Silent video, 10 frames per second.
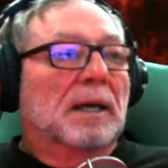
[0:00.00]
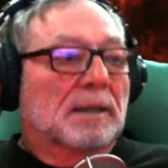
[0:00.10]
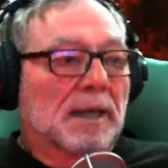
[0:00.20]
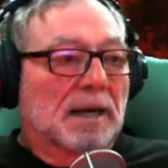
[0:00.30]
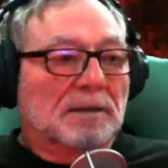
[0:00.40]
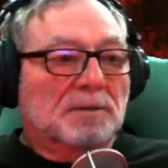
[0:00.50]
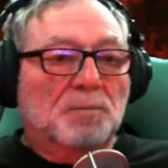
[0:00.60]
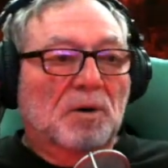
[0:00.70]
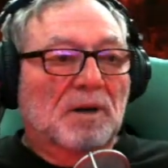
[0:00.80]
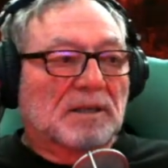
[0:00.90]
Yeah, it's
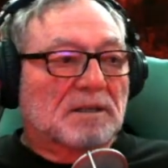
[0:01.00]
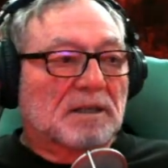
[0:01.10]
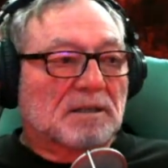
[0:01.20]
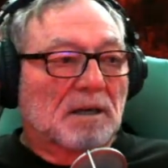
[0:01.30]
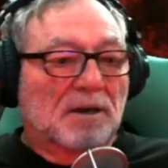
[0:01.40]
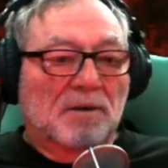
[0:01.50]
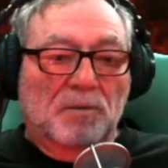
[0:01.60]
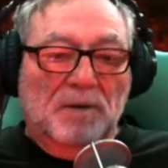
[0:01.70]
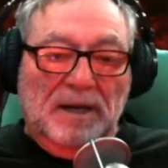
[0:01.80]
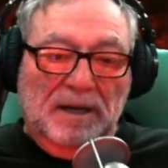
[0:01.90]
more like 600
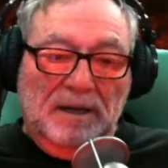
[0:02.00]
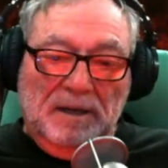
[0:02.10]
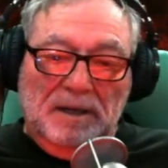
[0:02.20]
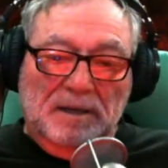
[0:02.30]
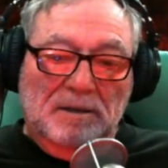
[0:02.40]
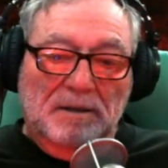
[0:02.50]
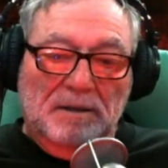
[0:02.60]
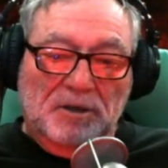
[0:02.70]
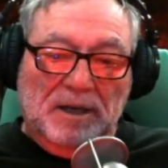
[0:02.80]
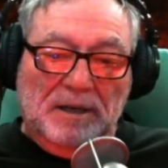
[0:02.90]
when I
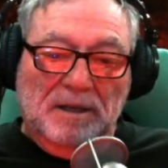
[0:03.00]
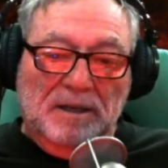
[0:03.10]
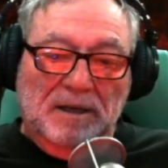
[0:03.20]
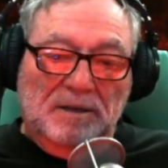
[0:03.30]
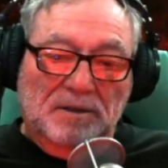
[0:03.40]
checked it there.